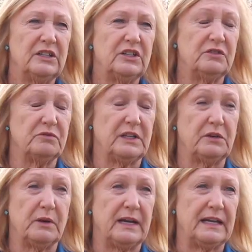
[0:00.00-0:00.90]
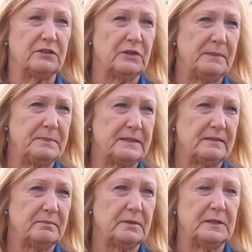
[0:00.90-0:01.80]
Couldn't really go on any
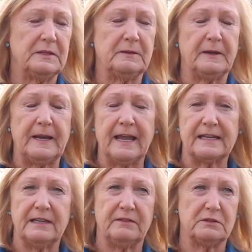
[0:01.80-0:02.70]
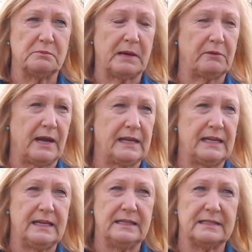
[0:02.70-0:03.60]
trips, couldn't do any activities with my
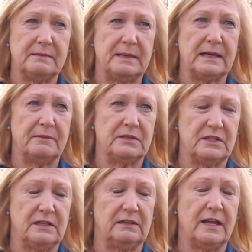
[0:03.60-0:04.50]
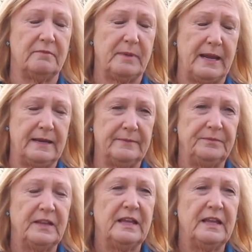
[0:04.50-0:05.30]
grandkids. I mean, I was in a lot of pain.